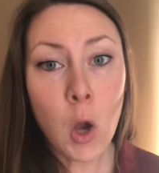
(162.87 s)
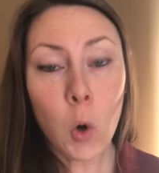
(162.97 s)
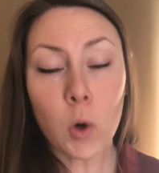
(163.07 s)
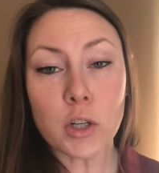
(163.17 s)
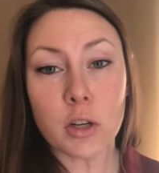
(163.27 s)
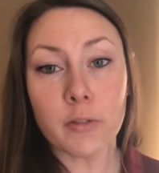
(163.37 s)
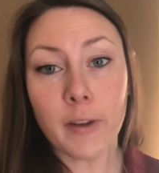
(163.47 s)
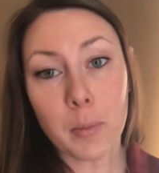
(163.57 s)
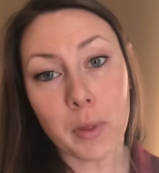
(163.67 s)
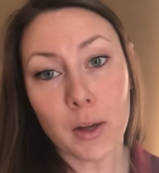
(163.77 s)
or is your
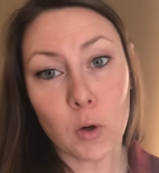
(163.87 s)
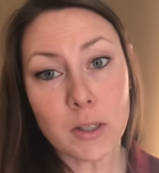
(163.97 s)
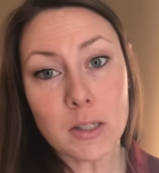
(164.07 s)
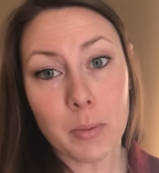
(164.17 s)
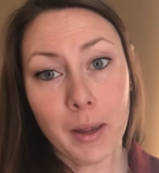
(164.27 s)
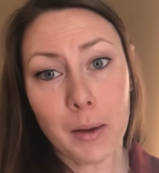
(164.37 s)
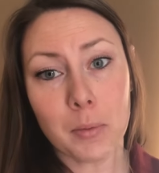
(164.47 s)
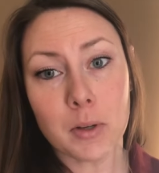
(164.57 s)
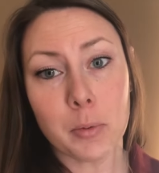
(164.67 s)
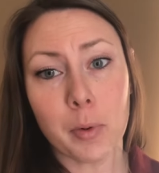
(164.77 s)
family going to be able
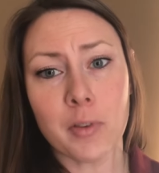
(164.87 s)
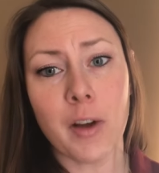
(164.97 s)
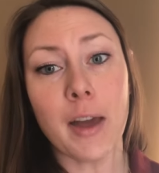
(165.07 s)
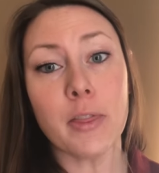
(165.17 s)
to provide